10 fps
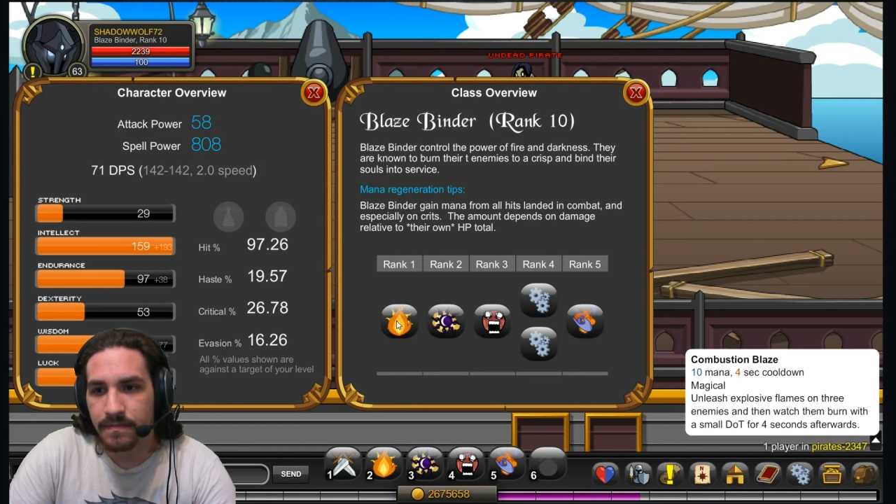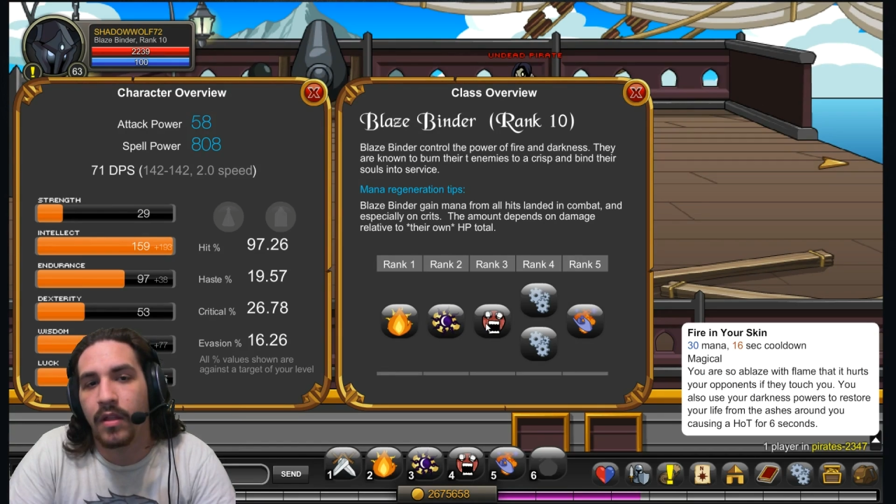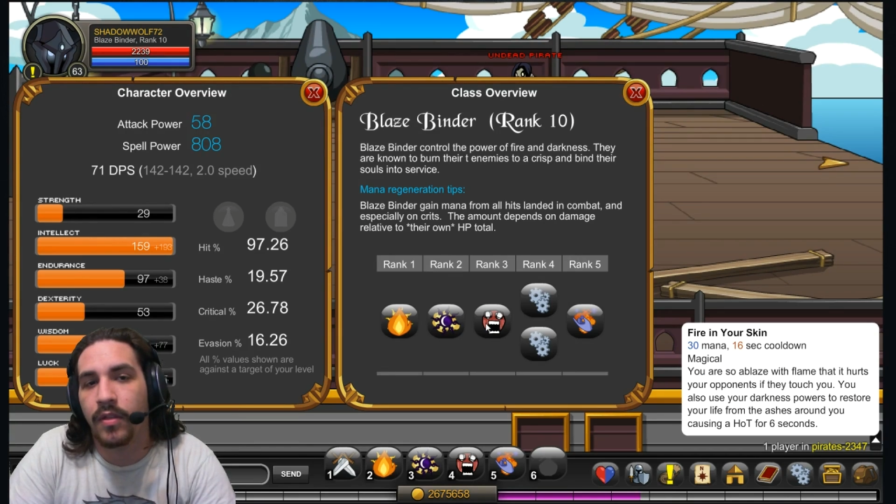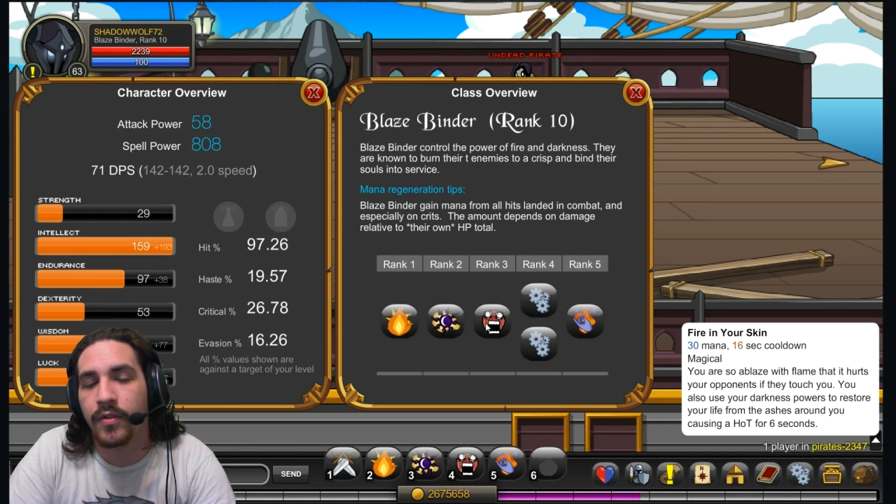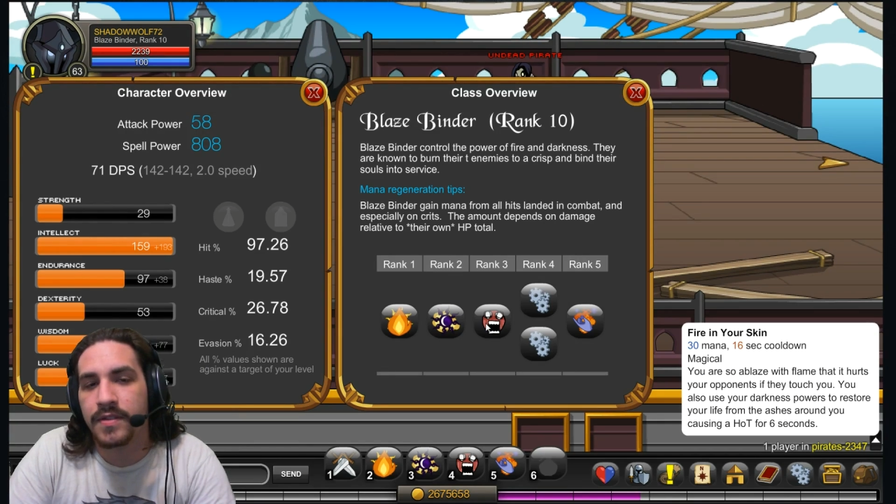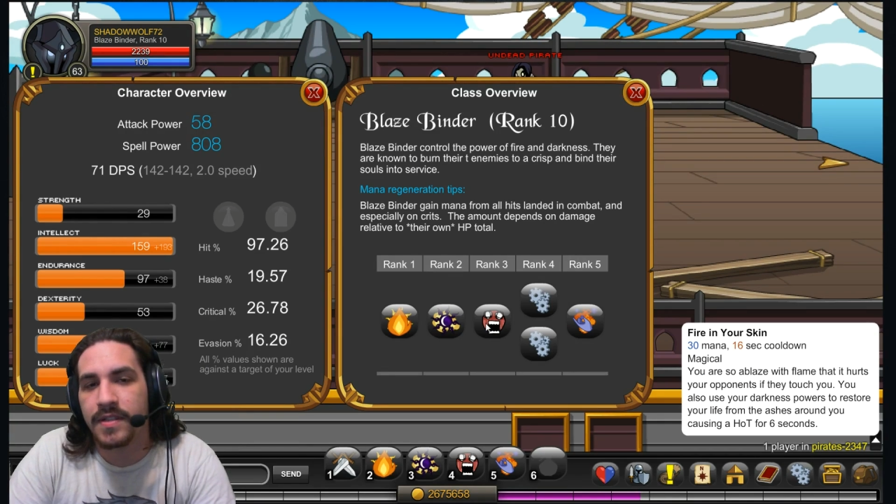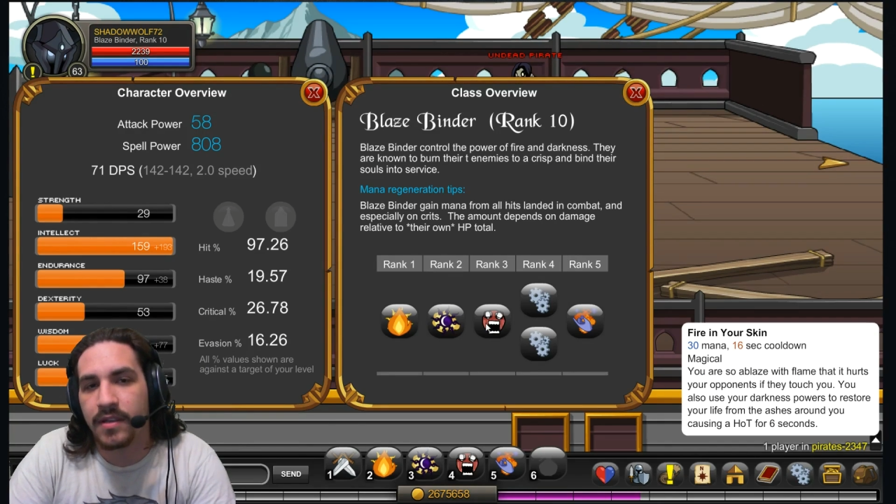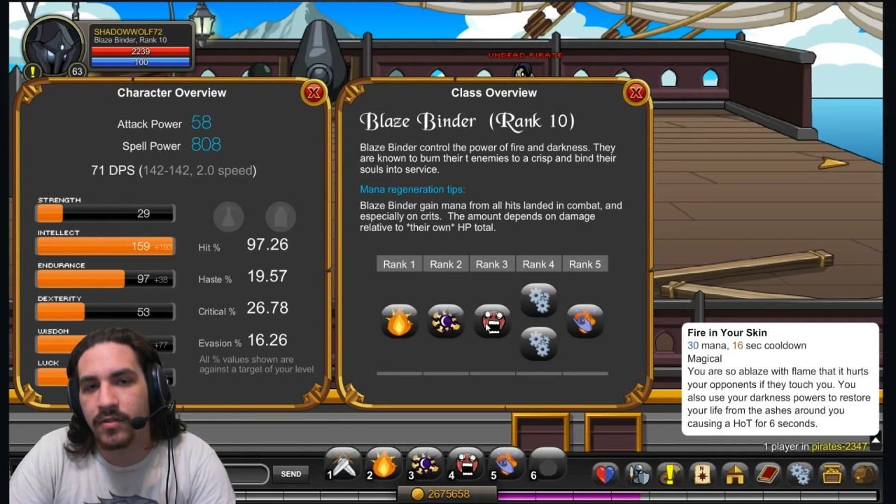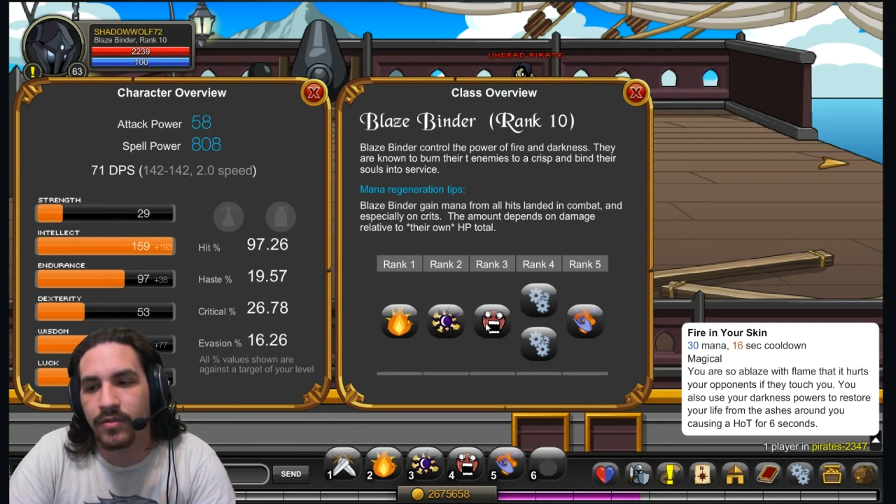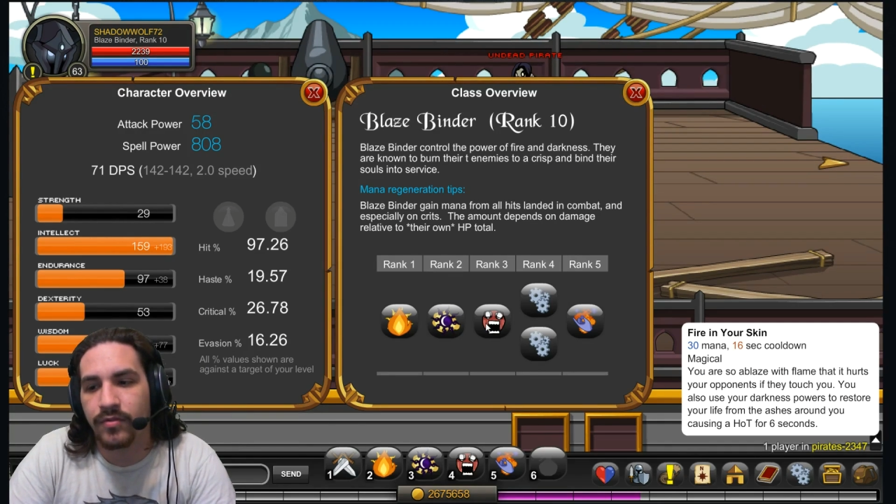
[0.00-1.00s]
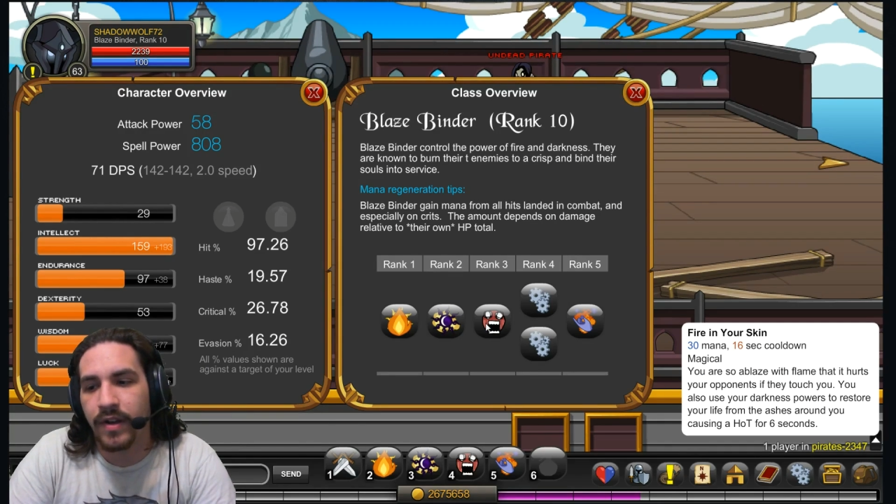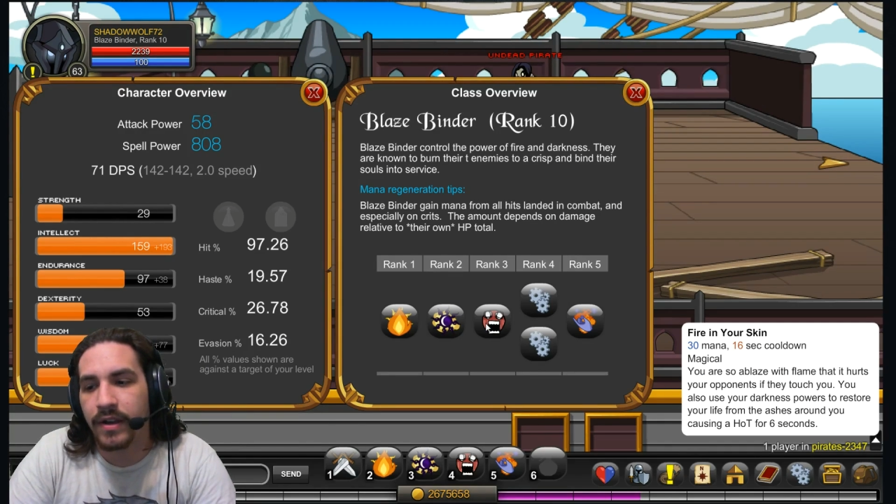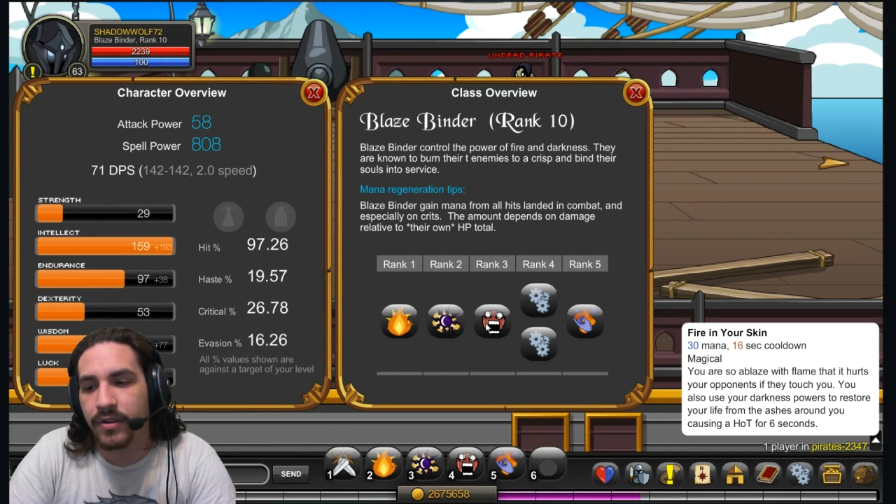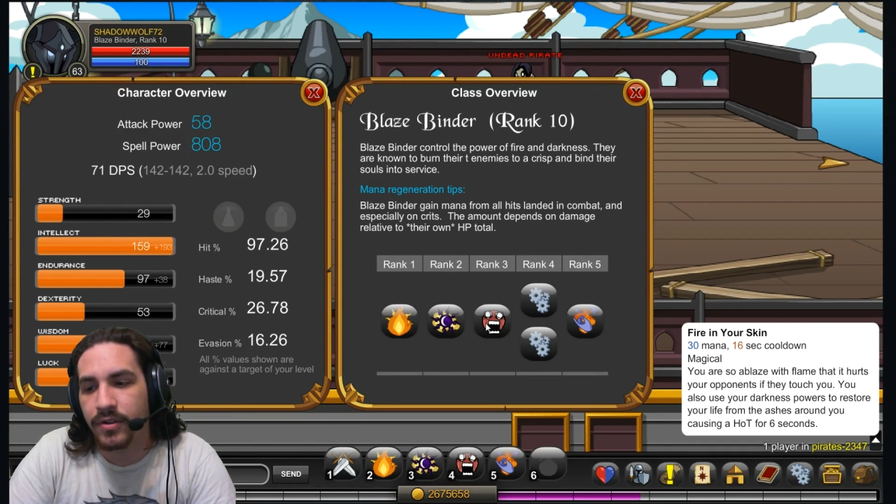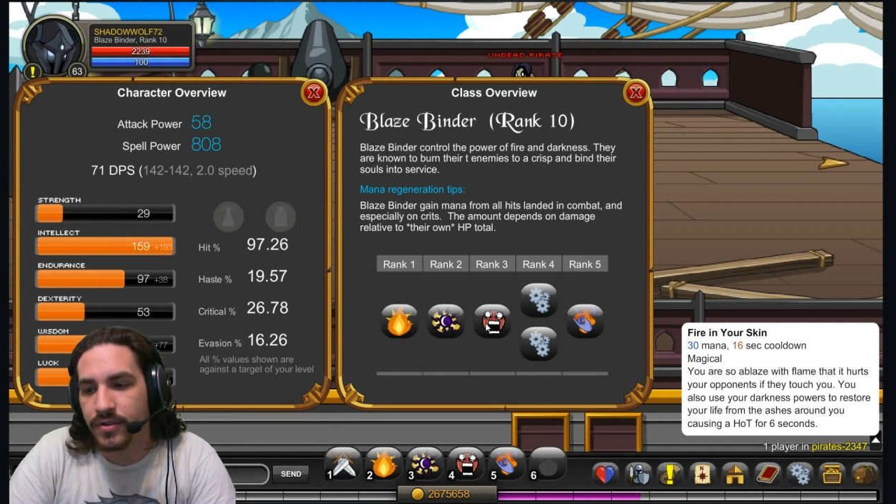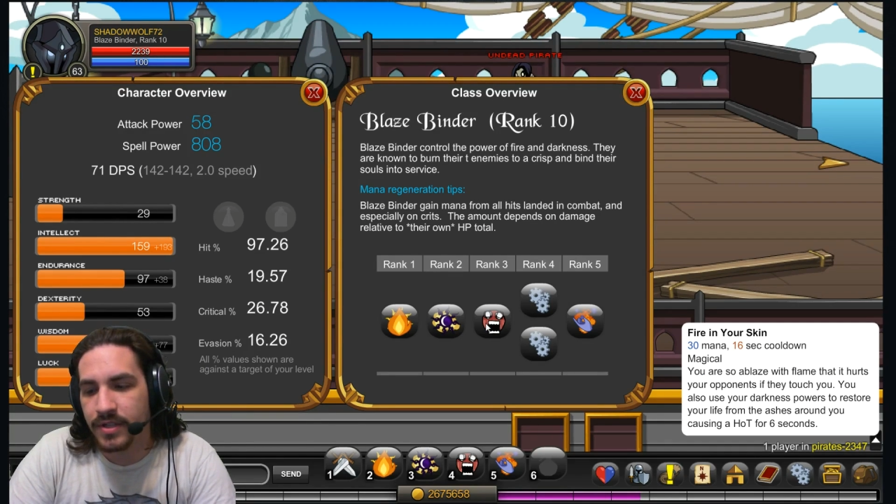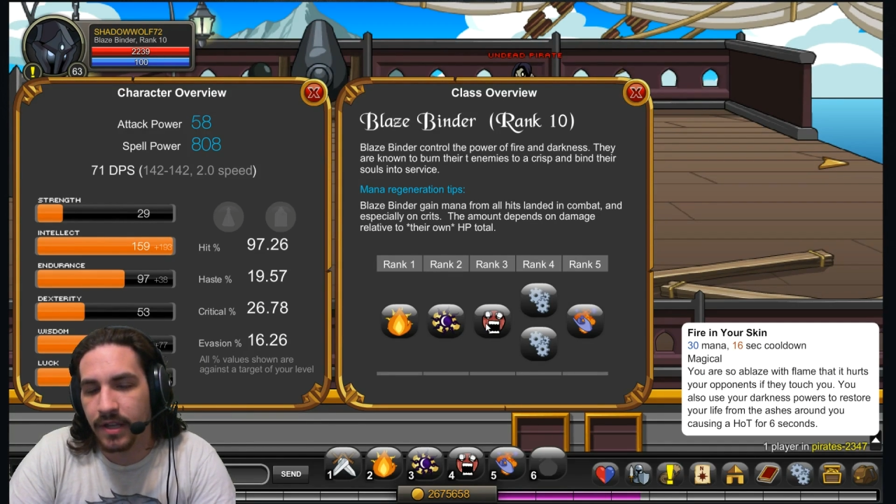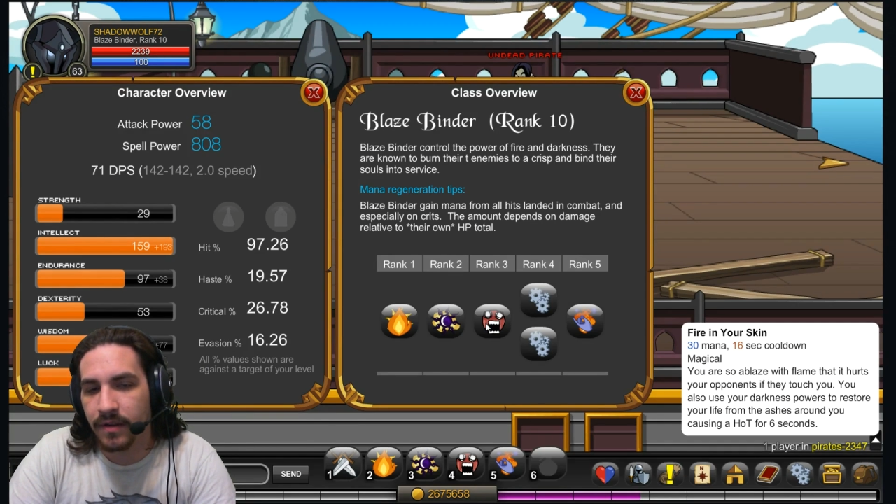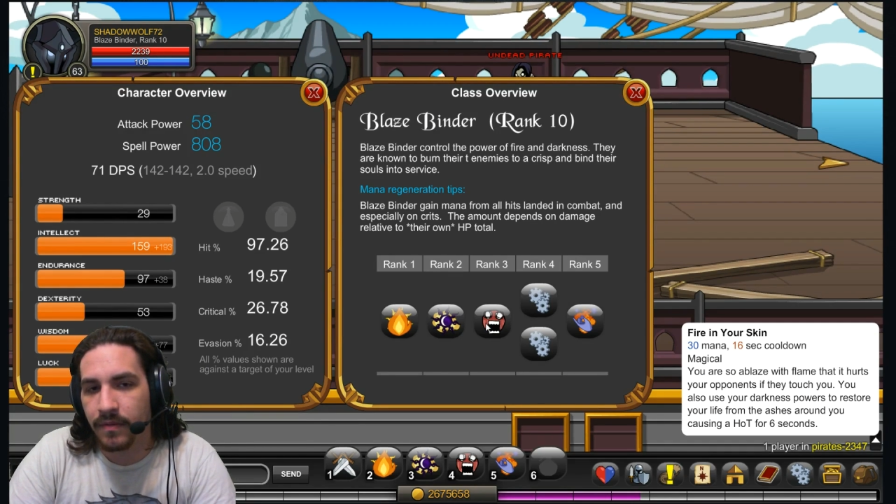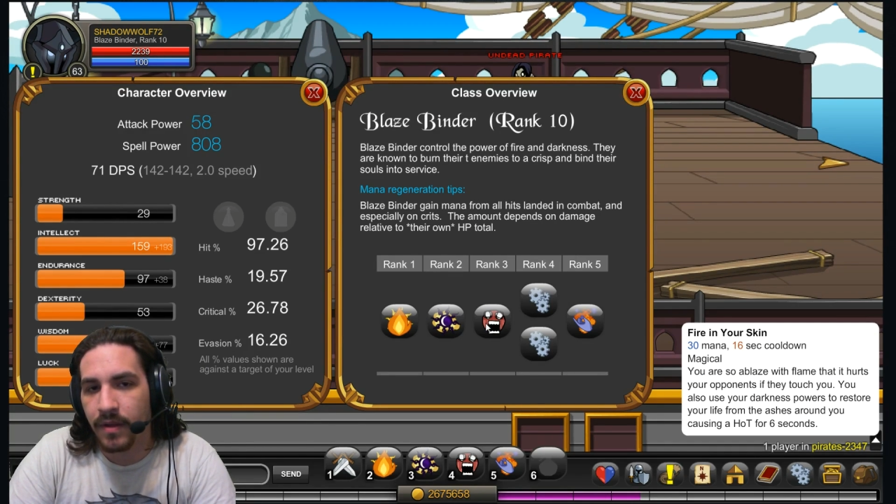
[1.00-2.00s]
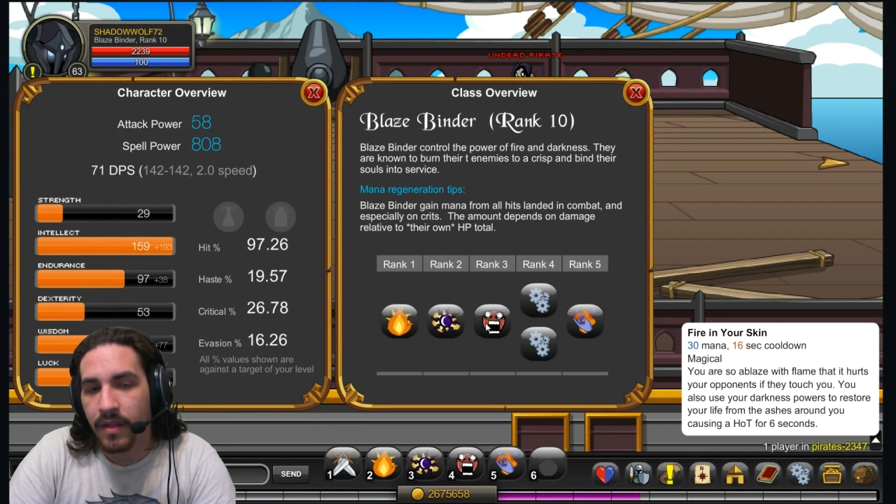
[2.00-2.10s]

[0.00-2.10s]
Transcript: The third skill is Fire in Your Skin.